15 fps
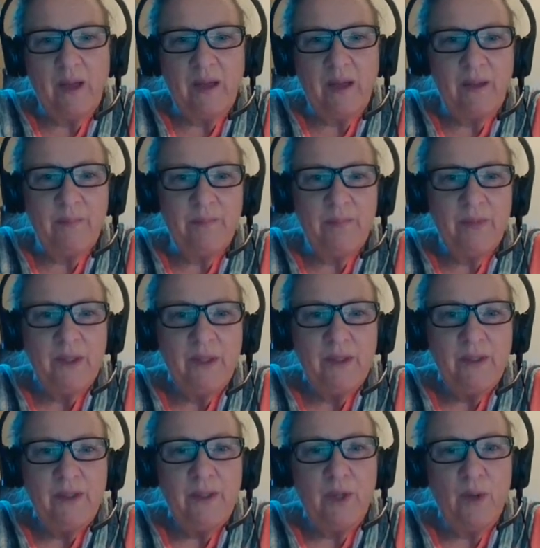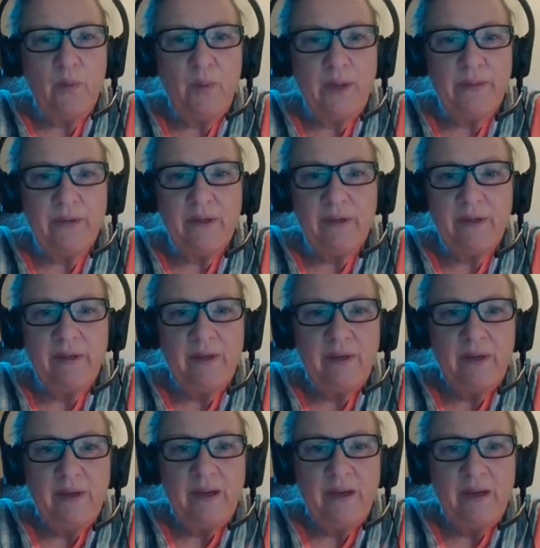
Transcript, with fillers: um, you know, whether